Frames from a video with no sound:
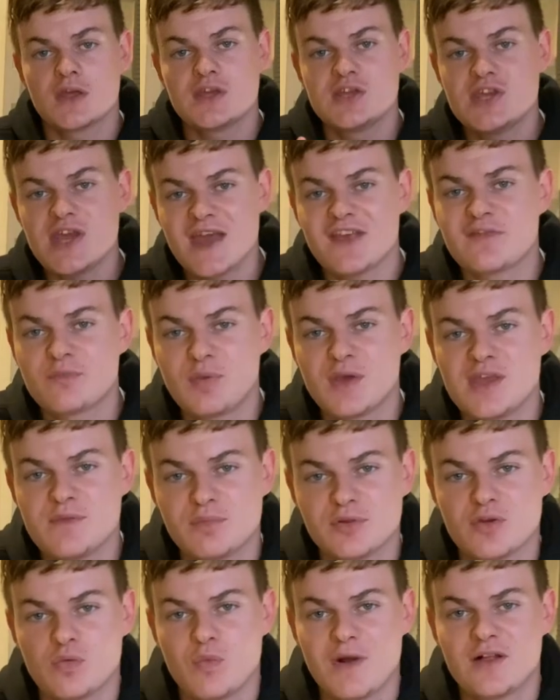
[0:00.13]
Yes,
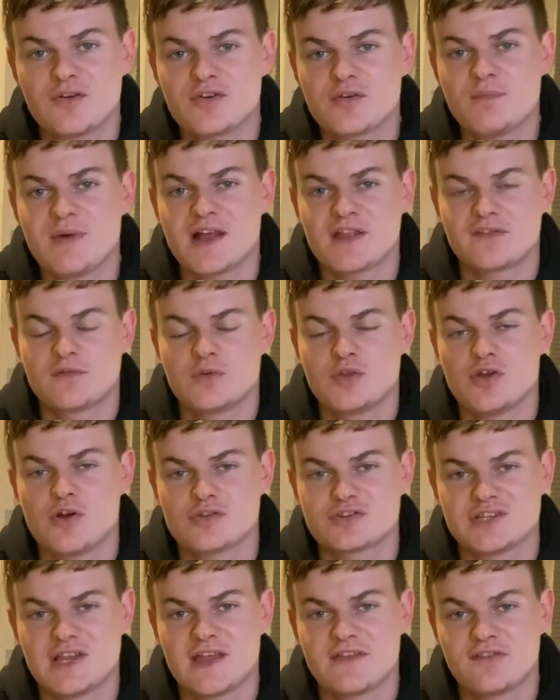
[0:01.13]
people, and welcome back to a
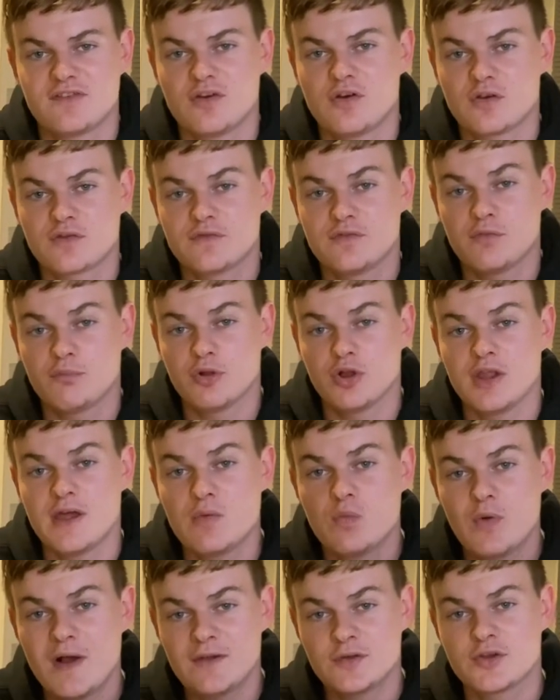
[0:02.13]
Yorkshire Lad Talks Football,
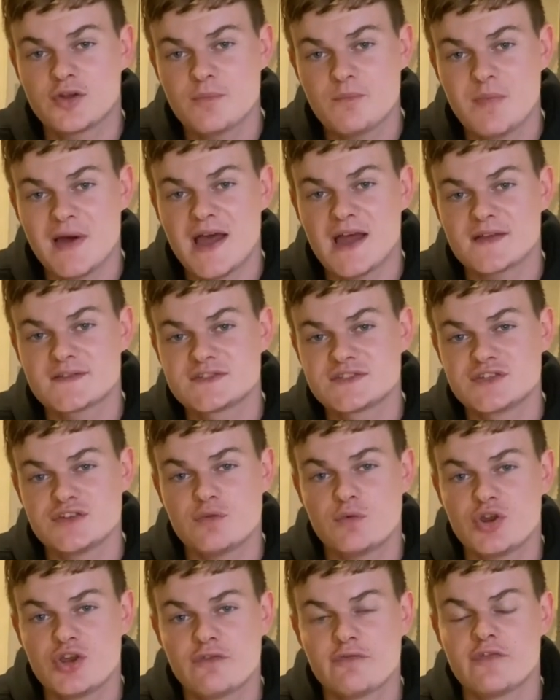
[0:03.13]
and welcome back
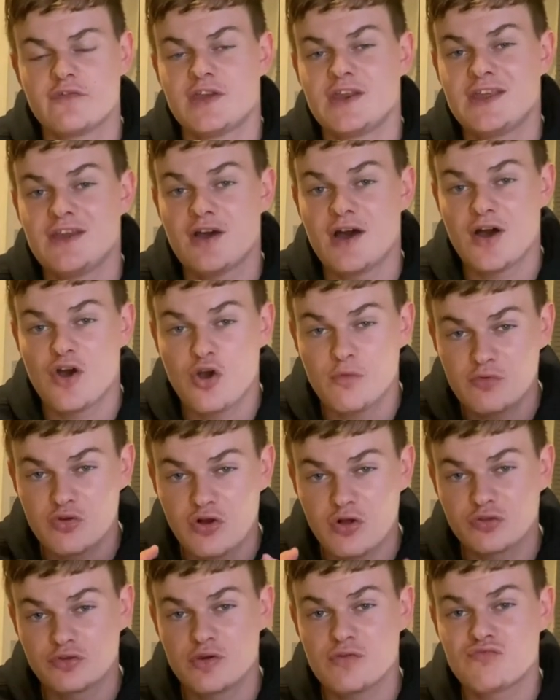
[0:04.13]
to another video. I hope you're
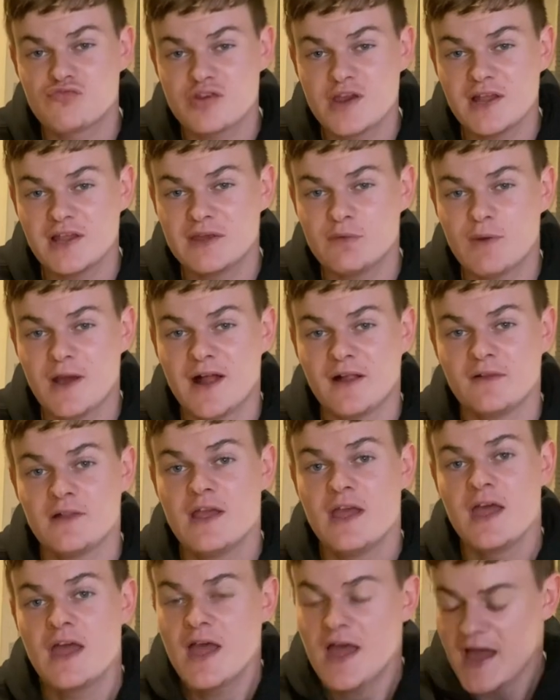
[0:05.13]
all doing really well.
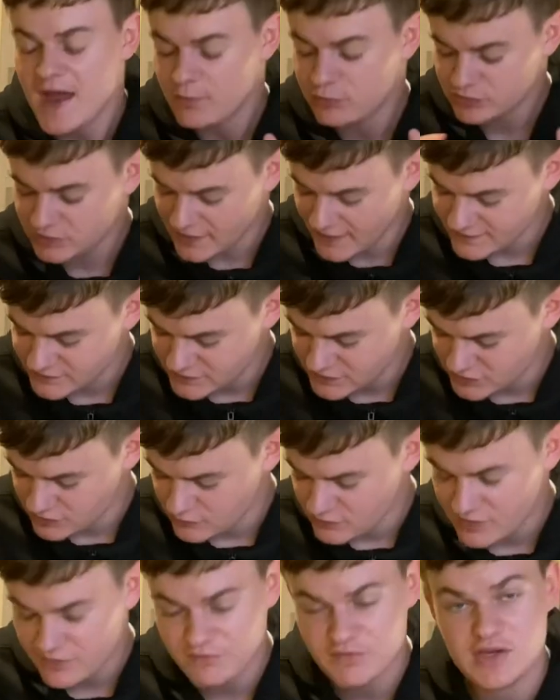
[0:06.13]
I would like to do
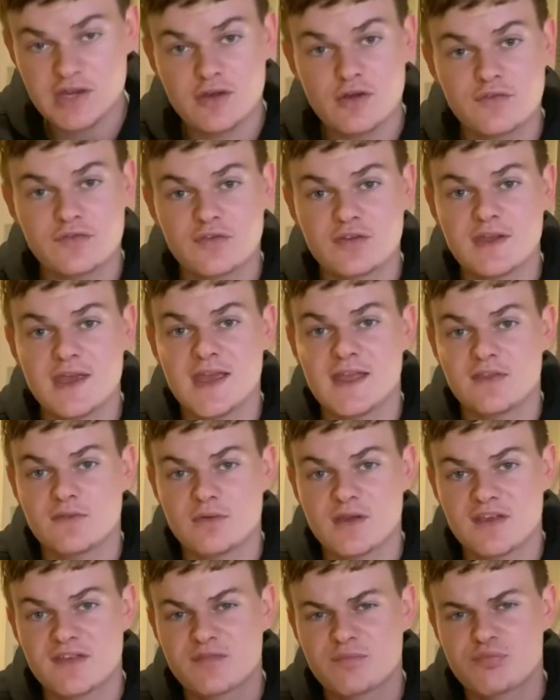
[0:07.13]
this video today to
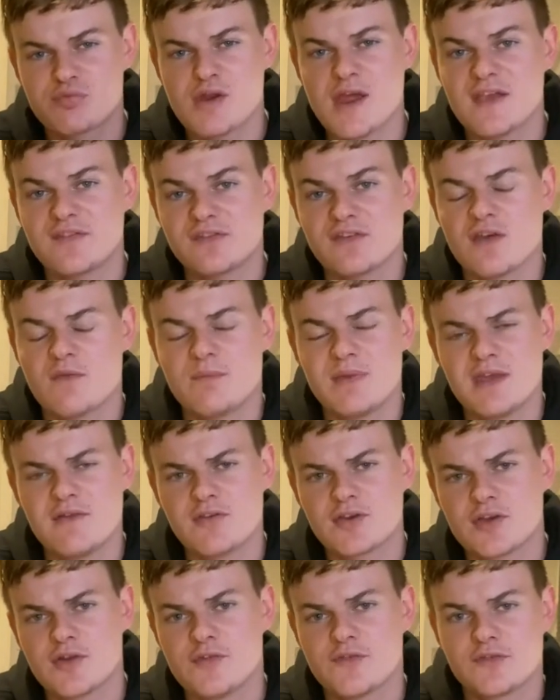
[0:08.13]
express a bit of
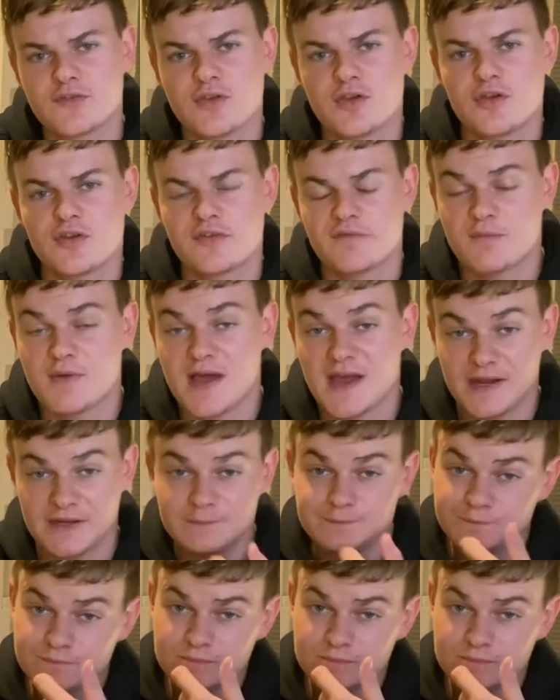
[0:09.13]
a concern of mine,